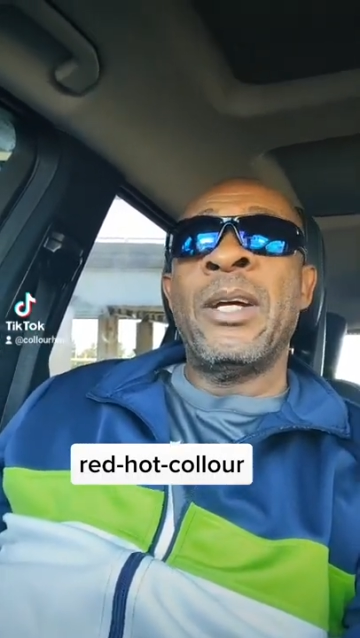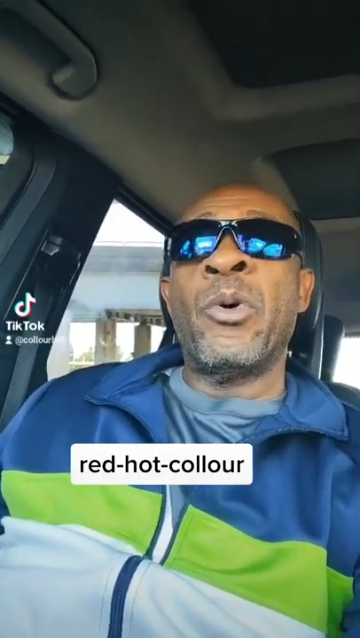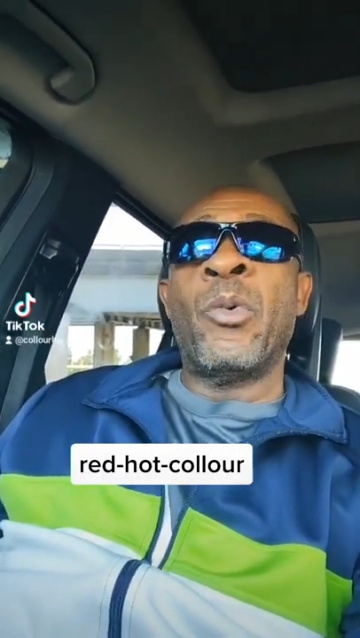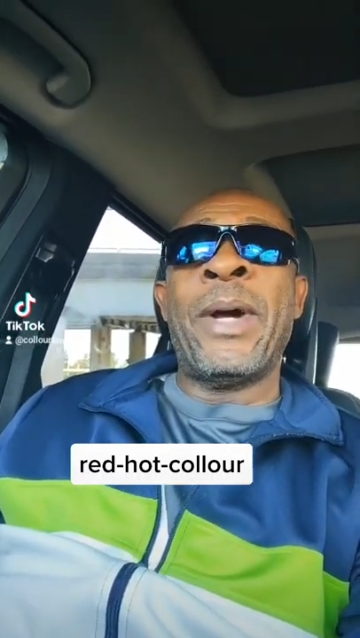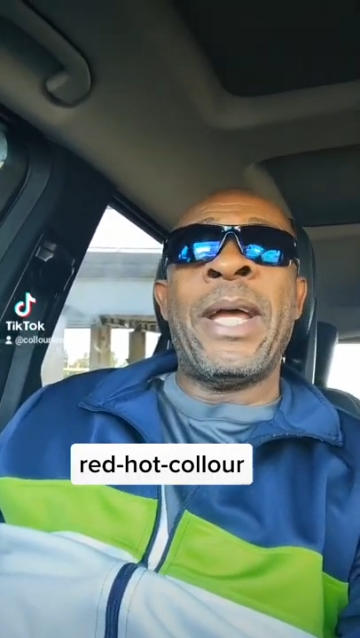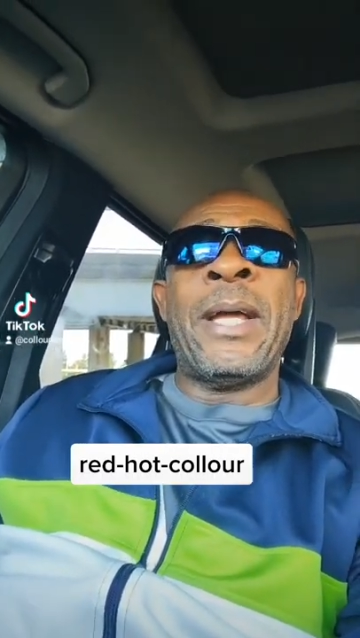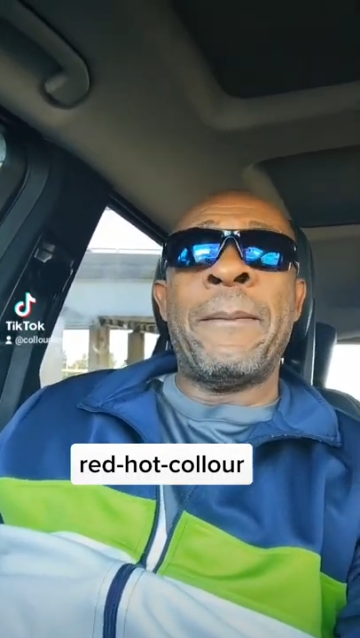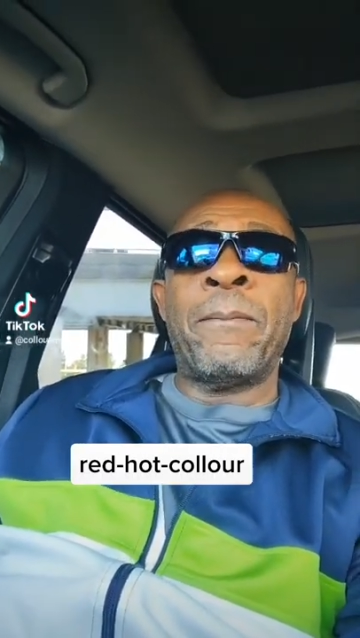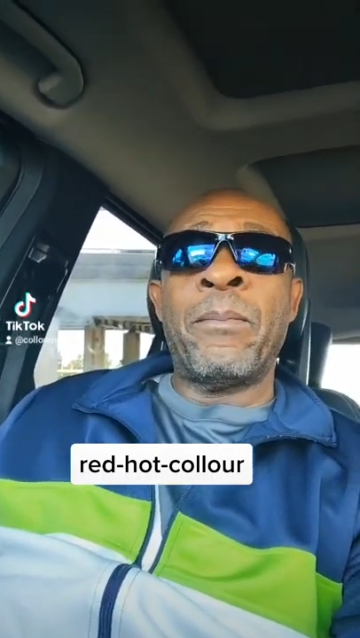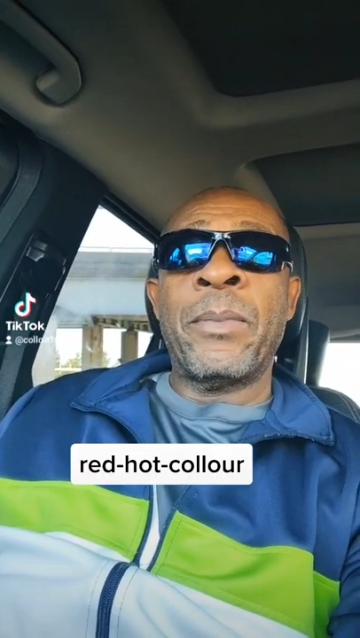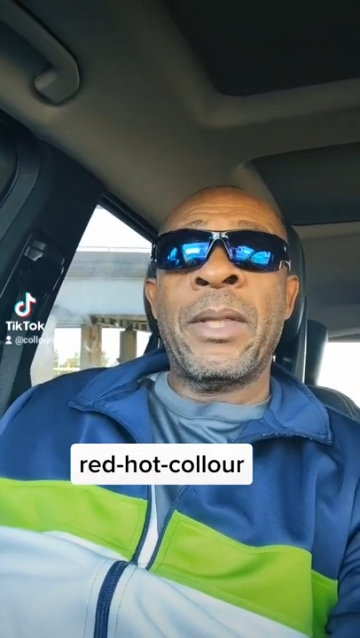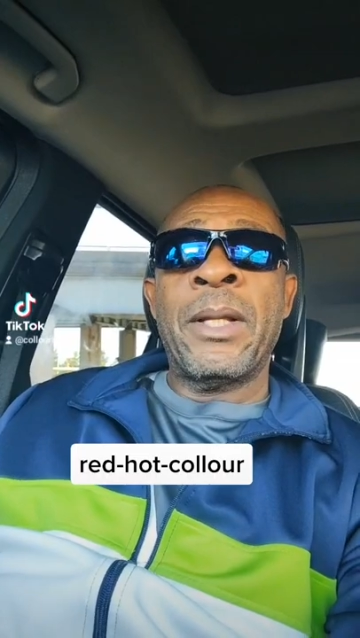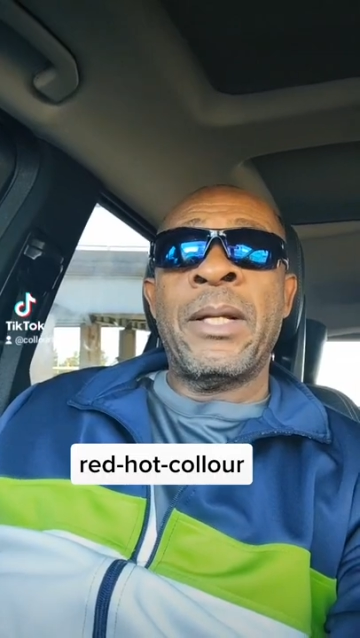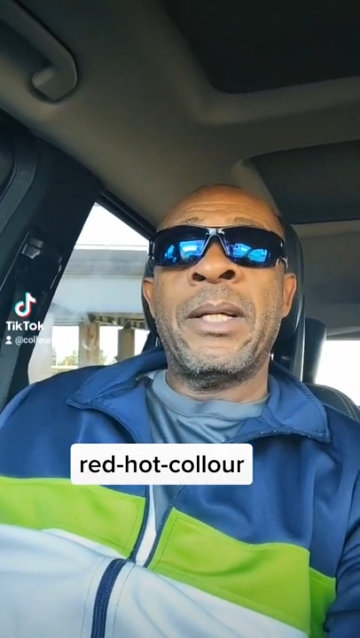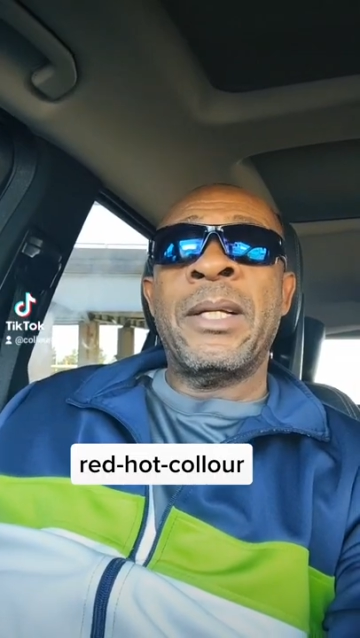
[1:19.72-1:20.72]
Where,
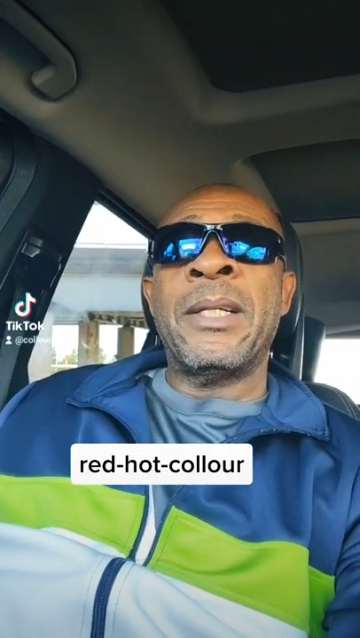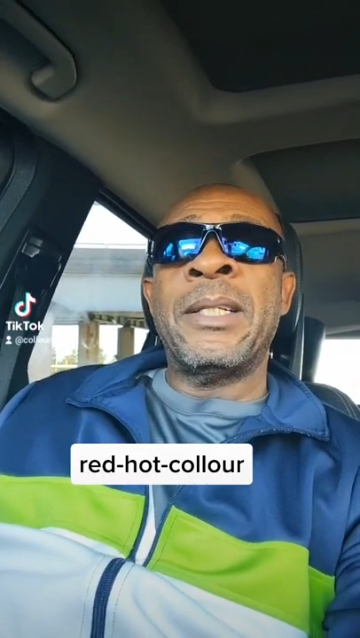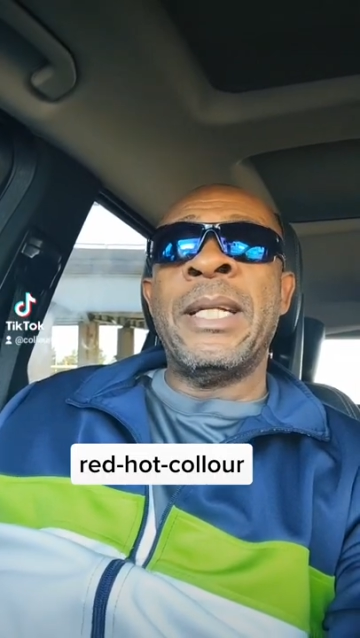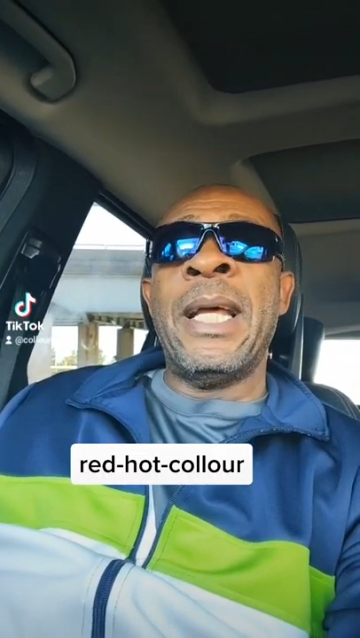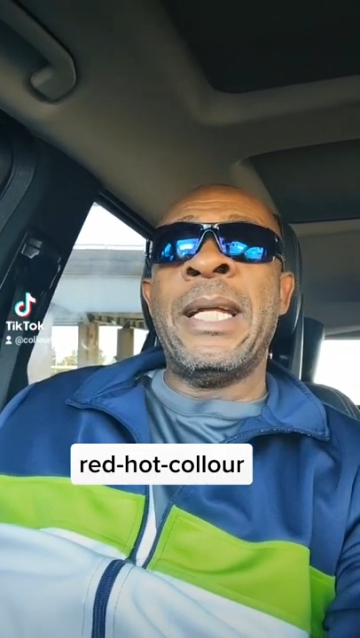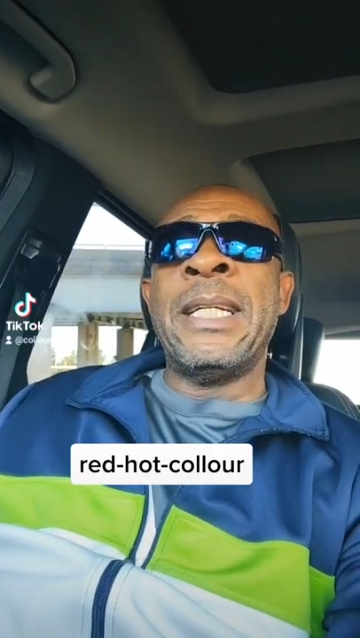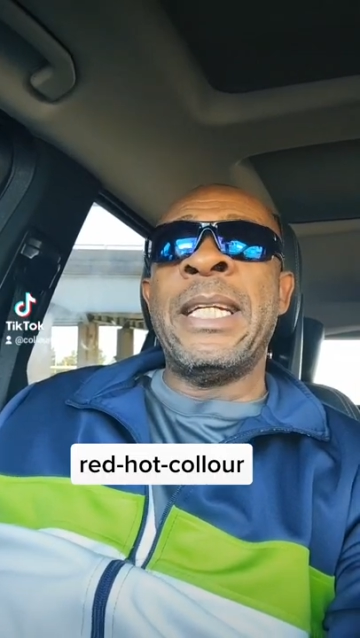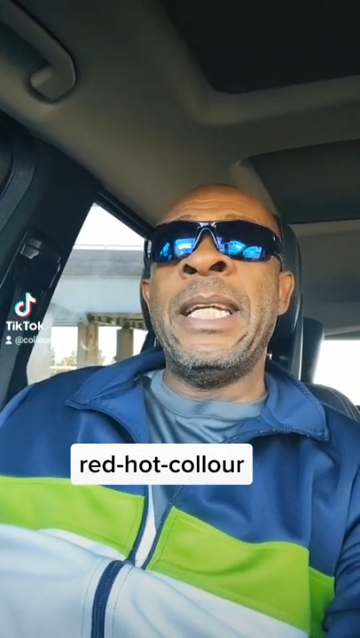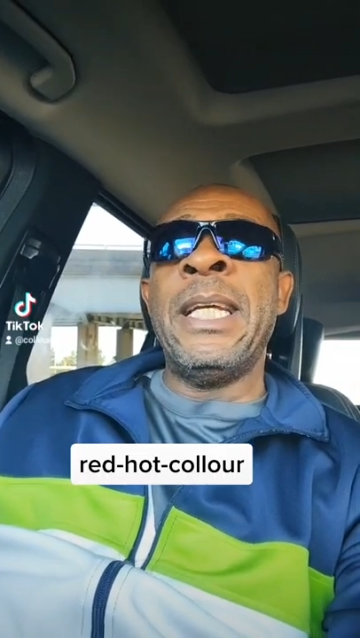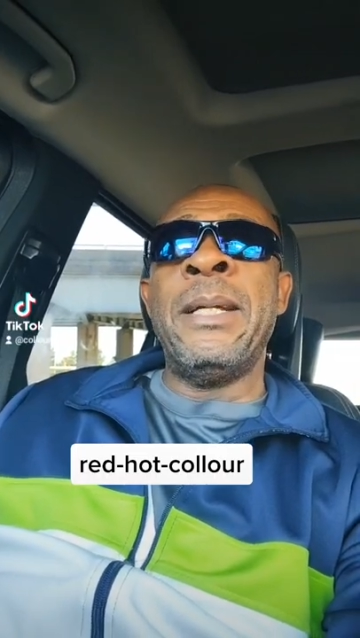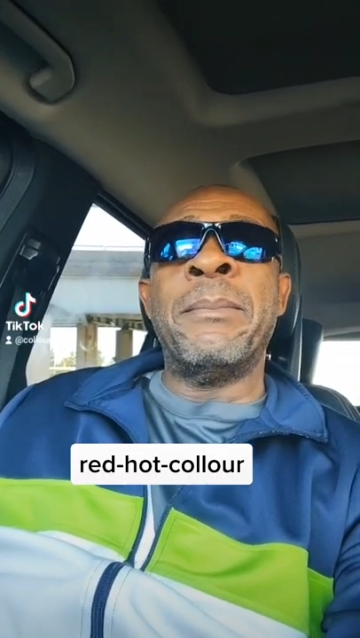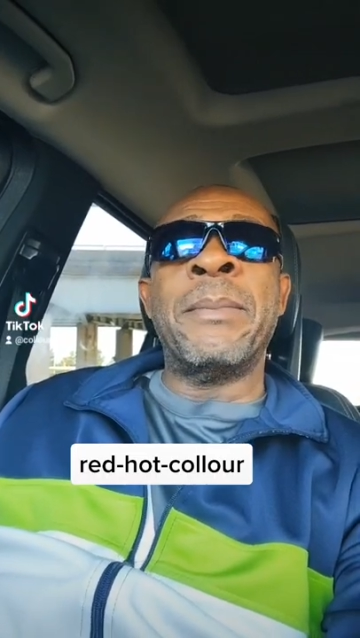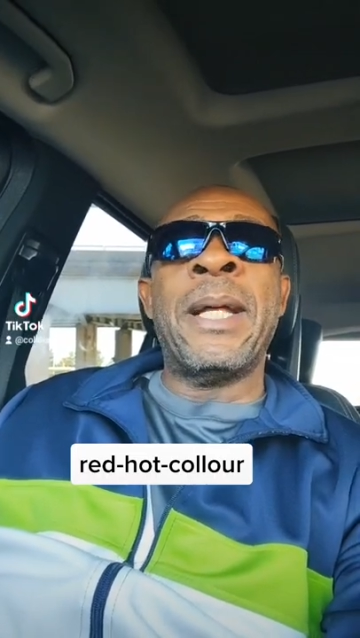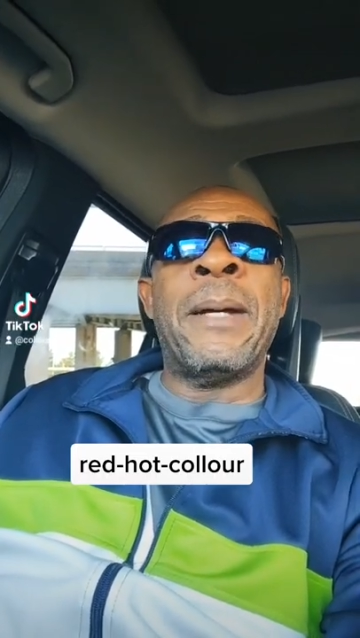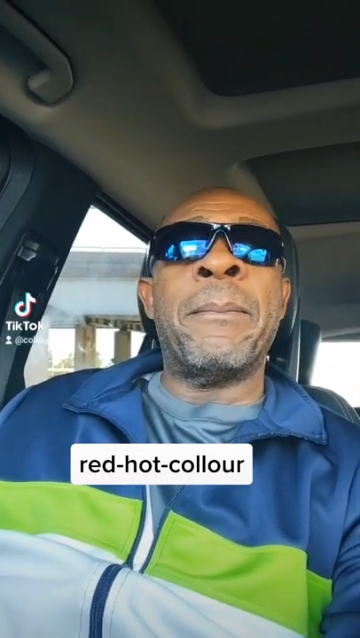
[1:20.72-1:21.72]
then
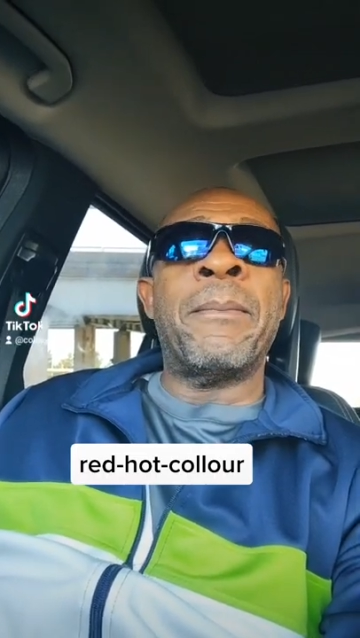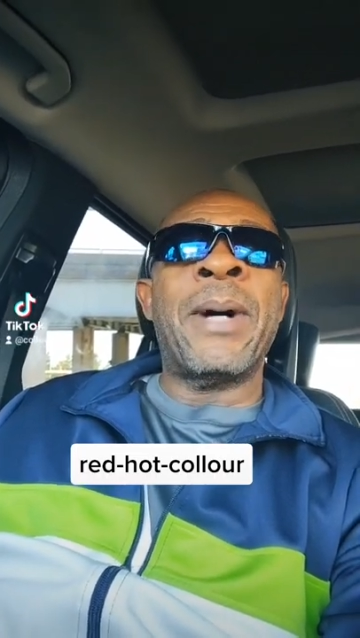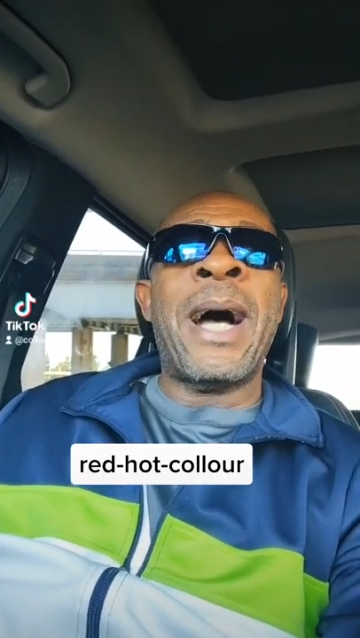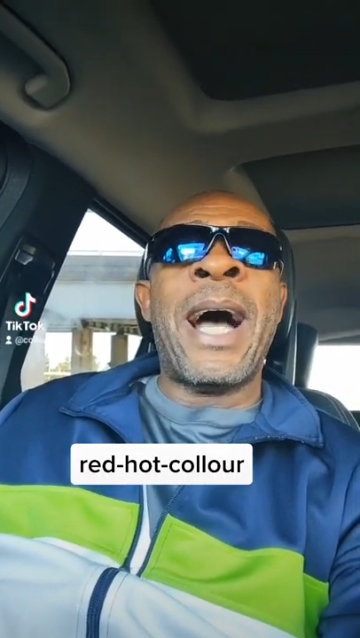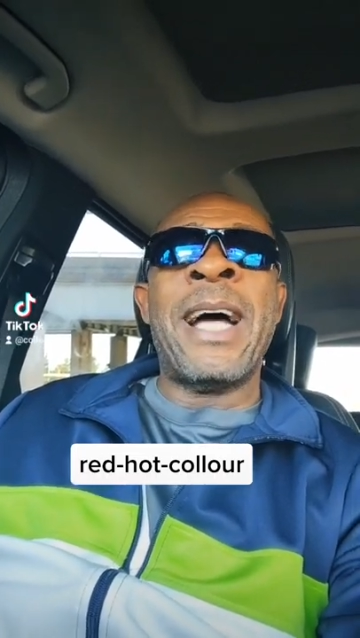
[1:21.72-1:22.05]
deem them